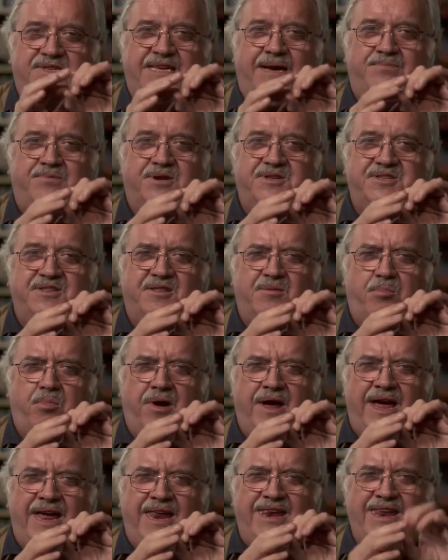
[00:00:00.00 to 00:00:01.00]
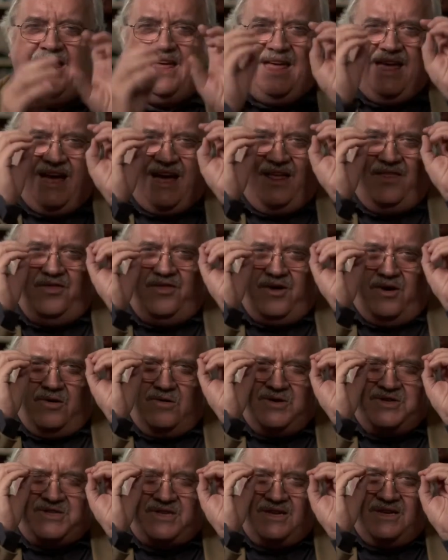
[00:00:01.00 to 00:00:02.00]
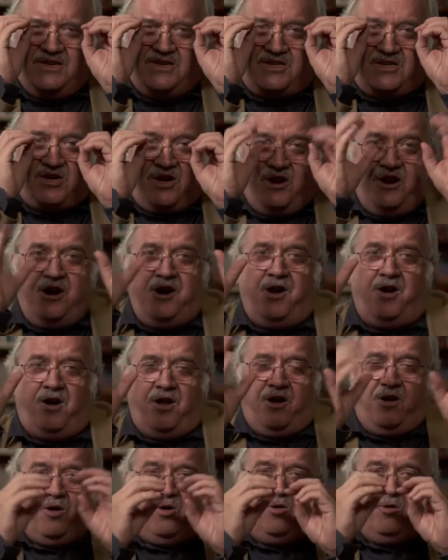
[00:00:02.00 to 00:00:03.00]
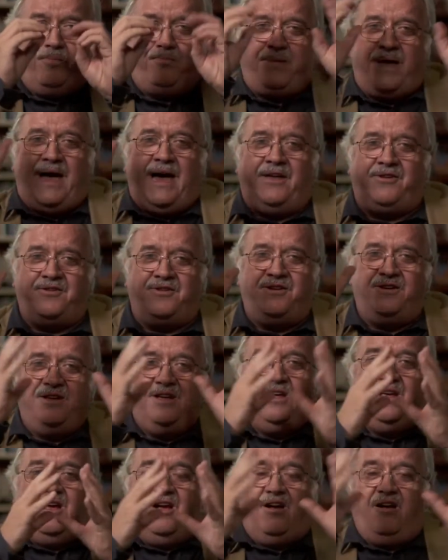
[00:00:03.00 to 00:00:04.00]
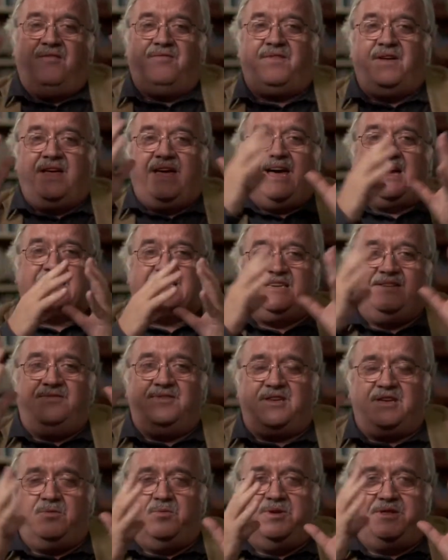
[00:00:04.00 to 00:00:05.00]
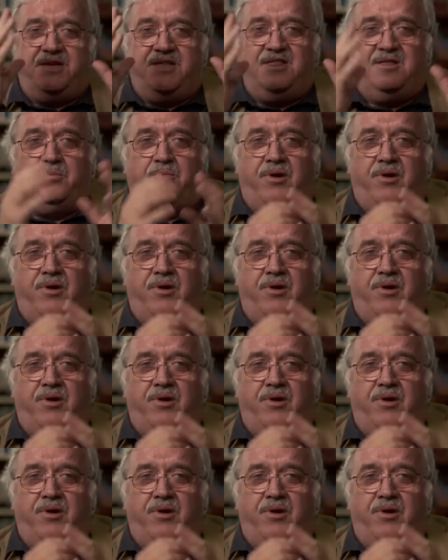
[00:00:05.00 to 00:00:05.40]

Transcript: receptors in the brain, and those turn on a whole pattern of activity within the